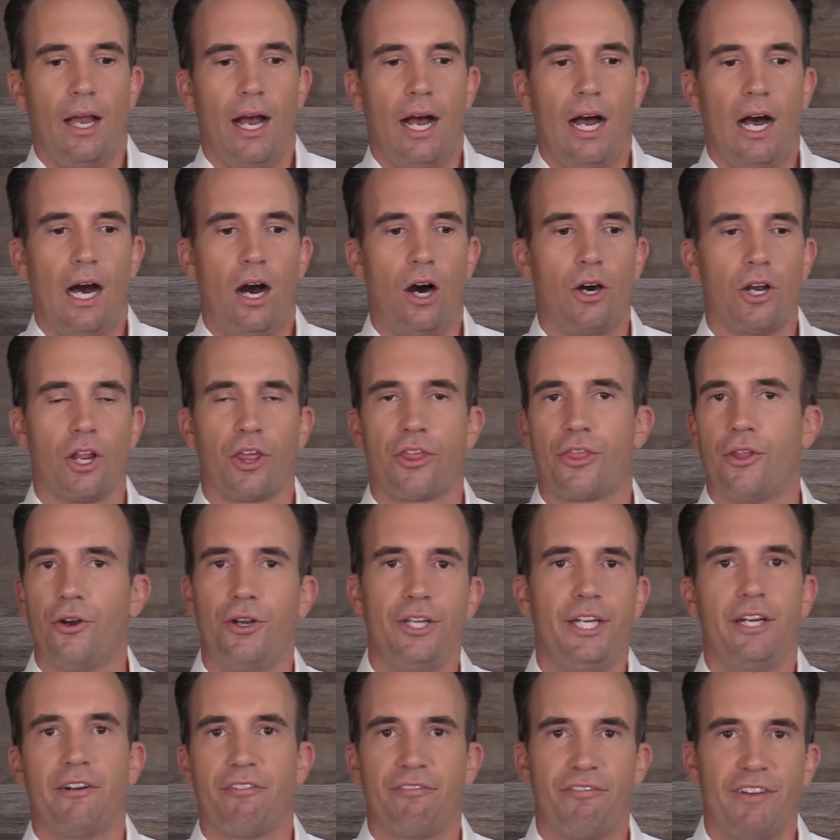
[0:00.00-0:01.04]
Uh, on a
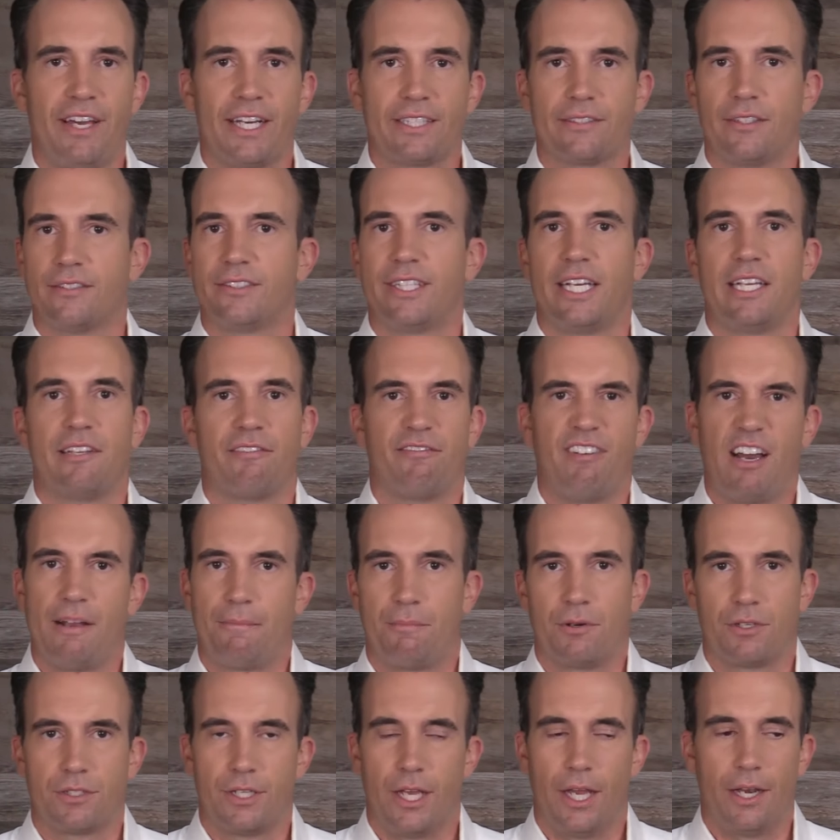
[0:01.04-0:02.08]
30 year fix, let's say it's
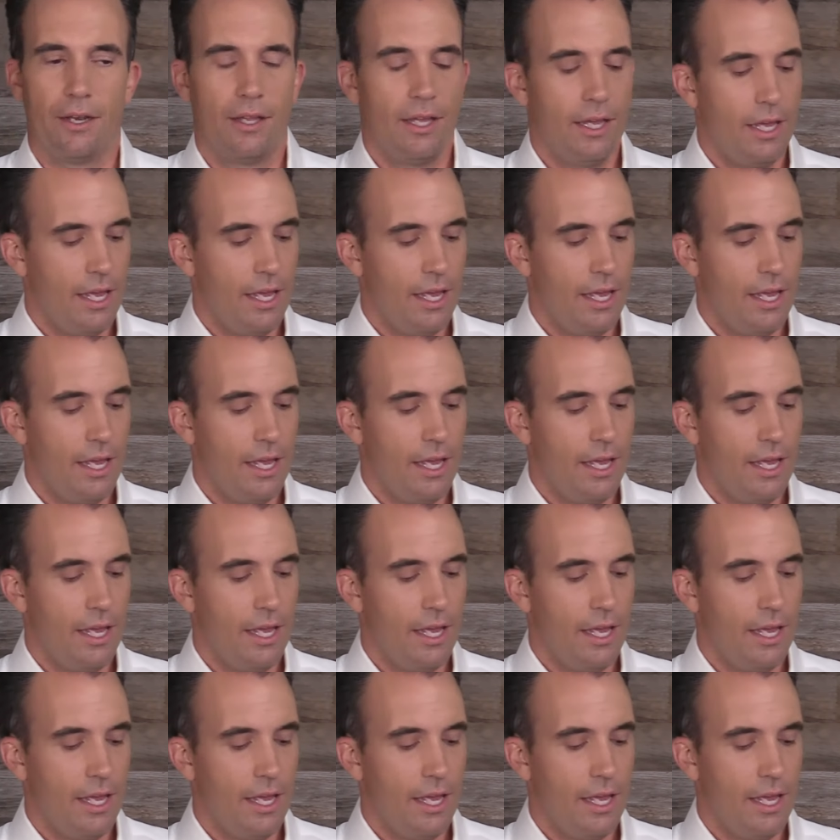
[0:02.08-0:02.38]
5%.